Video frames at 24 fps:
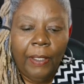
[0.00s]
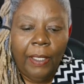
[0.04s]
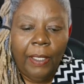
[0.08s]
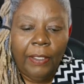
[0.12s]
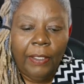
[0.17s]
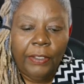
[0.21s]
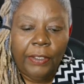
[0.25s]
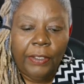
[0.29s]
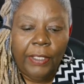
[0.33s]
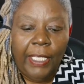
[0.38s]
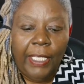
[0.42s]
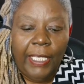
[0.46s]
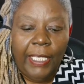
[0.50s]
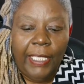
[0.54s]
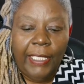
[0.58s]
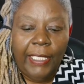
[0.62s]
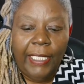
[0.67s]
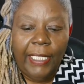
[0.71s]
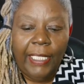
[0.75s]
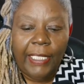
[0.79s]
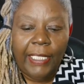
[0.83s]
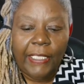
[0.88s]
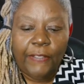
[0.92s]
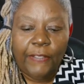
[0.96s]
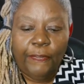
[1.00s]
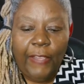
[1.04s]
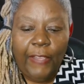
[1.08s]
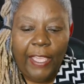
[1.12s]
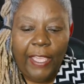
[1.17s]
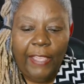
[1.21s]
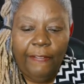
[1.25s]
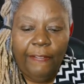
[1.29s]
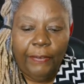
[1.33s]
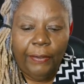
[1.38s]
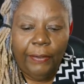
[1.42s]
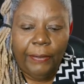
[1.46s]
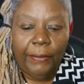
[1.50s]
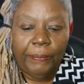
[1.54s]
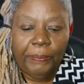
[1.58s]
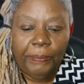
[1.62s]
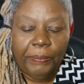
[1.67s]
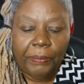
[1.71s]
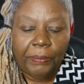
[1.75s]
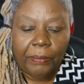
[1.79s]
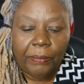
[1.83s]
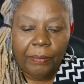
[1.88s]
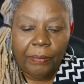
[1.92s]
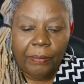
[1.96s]
in his favor.
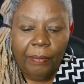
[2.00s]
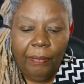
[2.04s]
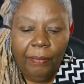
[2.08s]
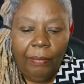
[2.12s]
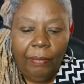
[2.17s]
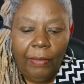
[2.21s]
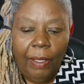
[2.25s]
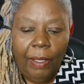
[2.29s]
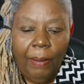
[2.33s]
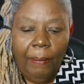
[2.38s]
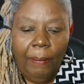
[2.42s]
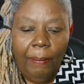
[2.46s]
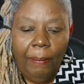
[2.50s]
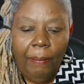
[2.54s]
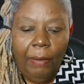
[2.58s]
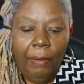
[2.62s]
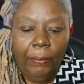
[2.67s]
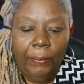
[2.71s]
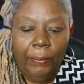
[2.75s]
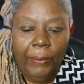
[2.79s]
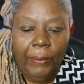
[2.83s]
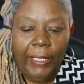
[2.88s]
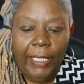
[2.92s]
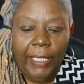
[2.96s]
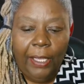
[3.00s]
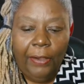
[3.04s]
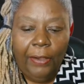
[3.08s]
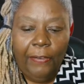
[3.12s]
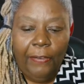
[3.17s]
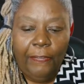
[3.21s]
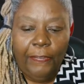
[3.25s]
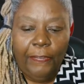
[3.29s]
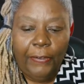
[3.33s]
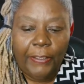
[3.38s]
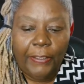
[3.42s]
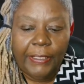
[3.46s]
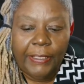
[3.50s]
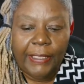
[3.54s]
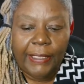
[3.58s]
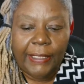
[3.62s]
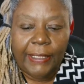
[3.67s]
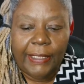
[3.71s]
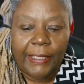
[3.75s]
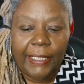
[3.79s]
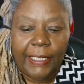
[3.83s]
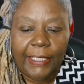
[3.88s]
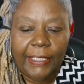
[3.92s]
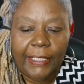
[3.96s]
Marino versus
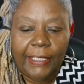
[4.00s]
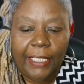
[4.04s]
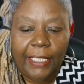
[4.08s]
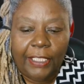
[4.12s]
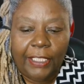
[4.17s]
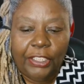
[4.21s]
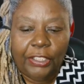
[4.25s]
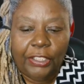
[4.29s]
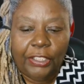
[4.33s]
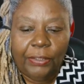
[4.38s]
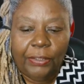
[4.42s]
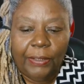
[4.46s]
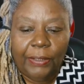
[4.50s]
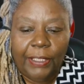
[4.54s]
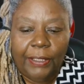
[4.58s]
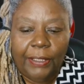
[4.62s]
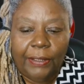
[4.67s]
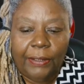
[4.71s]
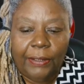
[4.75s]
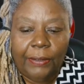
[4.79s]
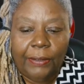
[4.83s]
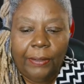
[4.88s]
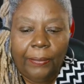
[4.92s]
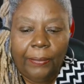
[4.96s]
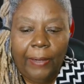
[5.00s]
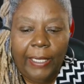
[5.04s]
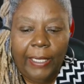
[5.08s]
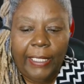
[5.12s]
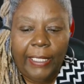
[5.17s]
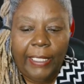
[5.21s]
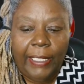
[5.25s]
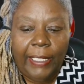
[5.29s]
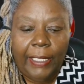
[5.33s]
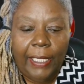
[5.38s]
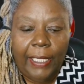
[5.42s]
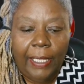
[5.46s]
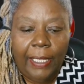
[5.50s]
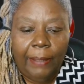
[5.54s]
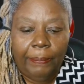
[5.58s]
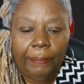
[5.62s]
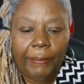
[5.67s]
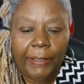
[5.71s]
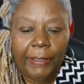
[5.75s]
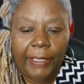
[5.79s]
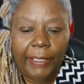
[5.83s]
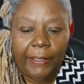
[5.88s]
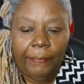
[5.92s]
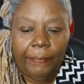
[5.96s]
Industrial Crating
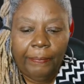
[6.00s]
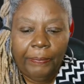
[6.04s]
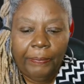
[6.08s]
Company.